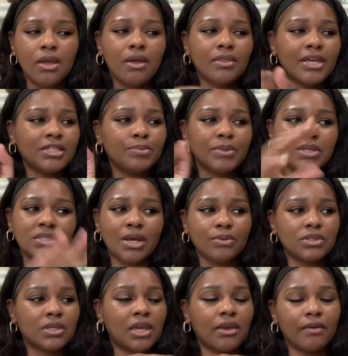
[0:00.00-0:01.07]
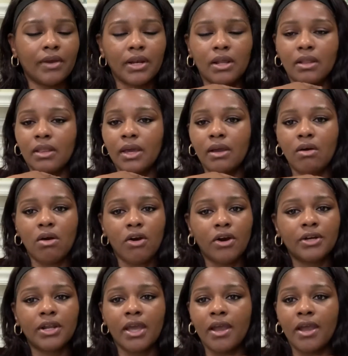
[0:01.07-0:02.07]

that's because I was carrying it like all day,